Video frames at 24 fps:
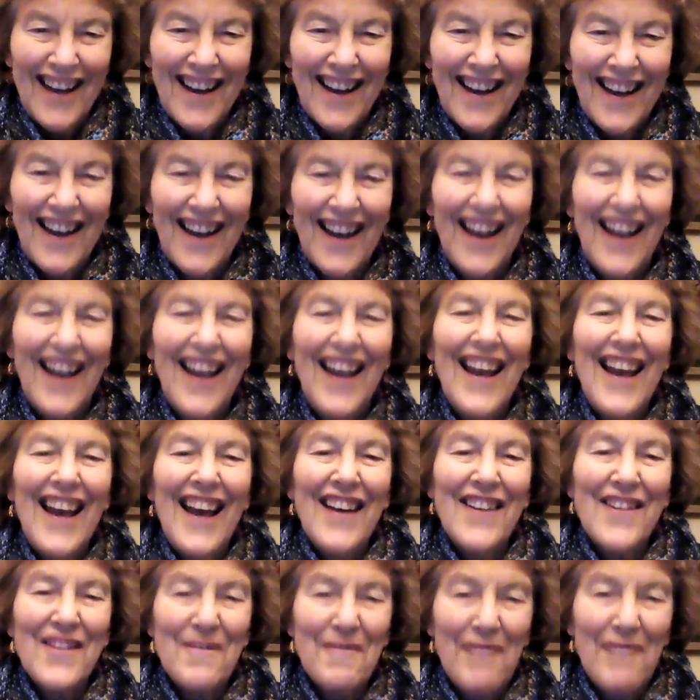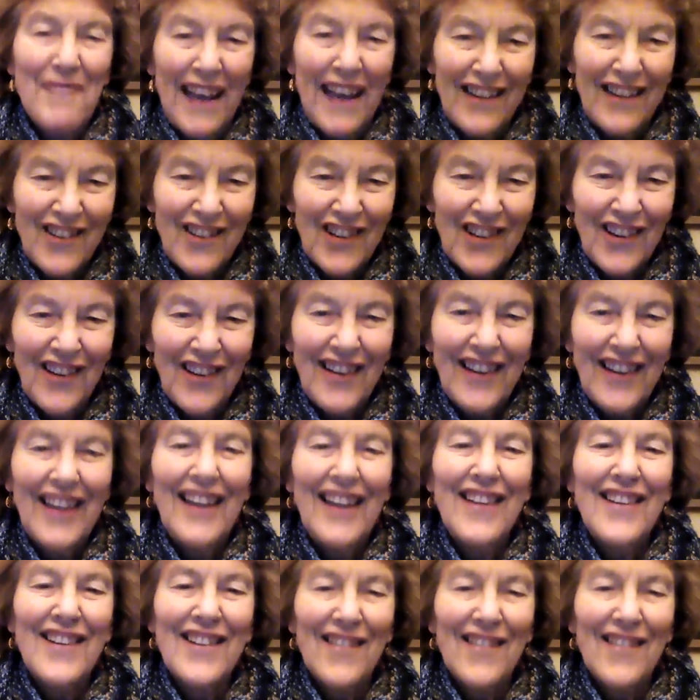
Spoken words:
to make Journey,